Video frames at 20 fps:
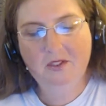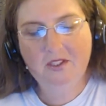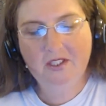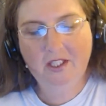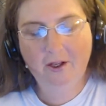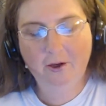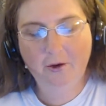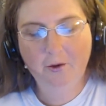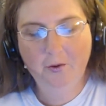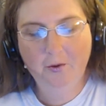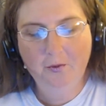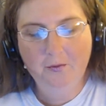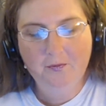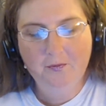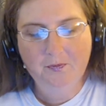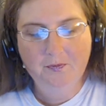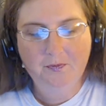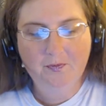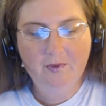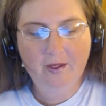So
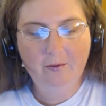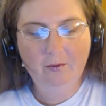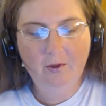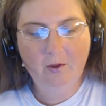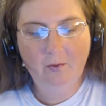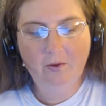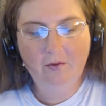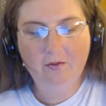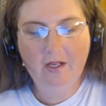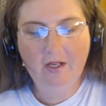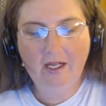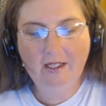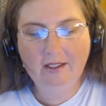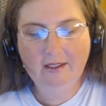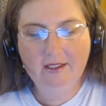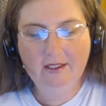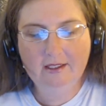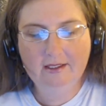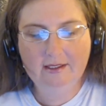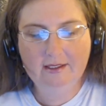when we've
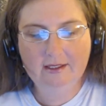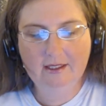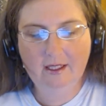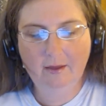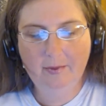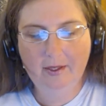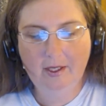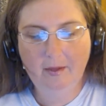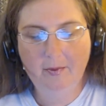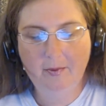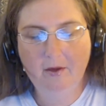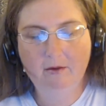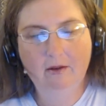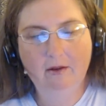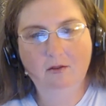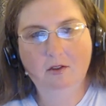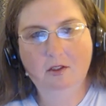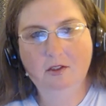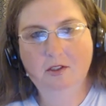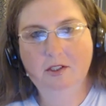got this coming up in
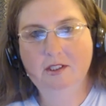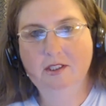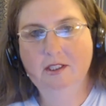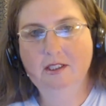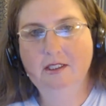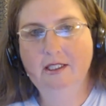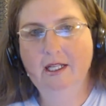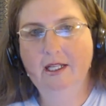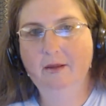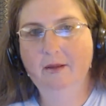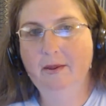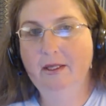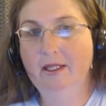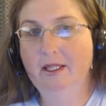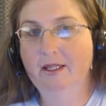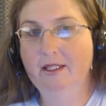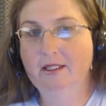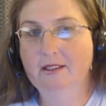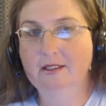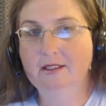reverse, this is telling me
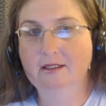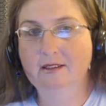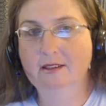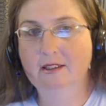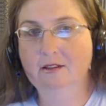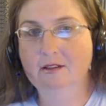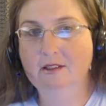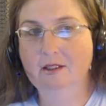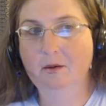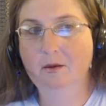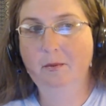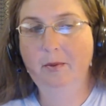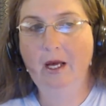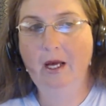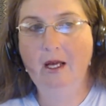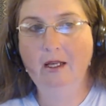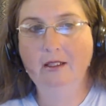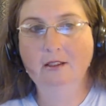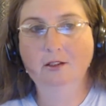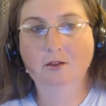that there's a
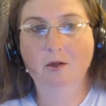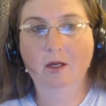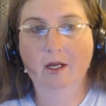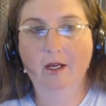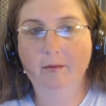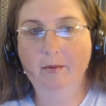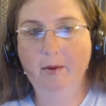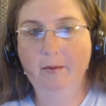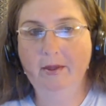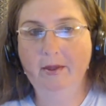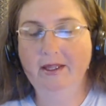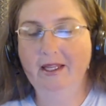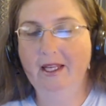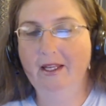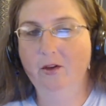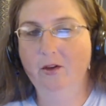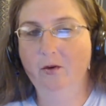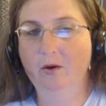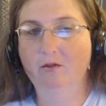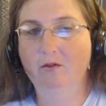bond or a commitment
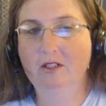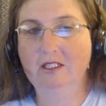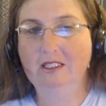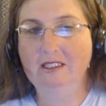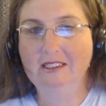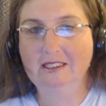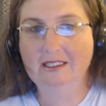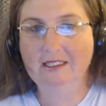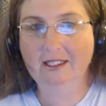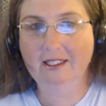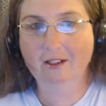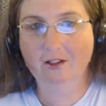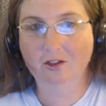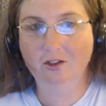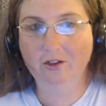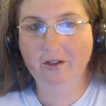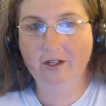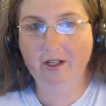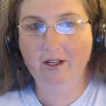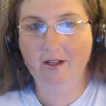that you have
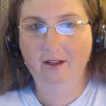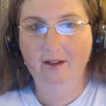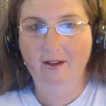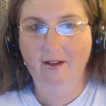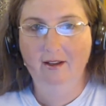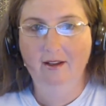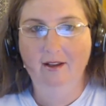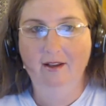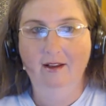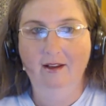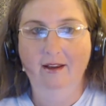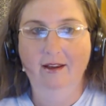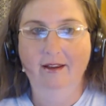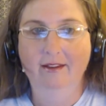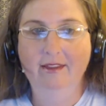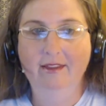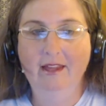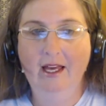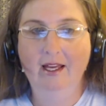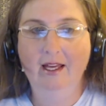considered,
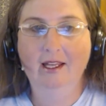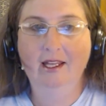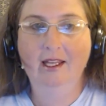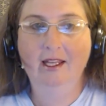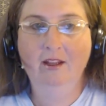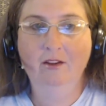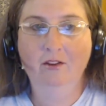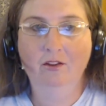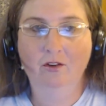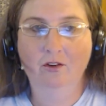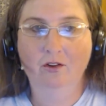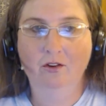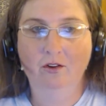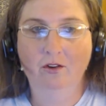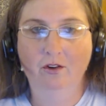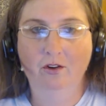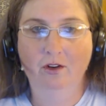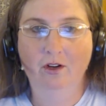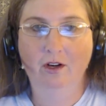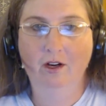that
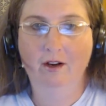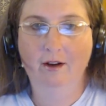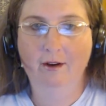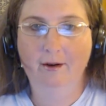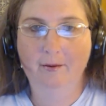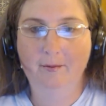either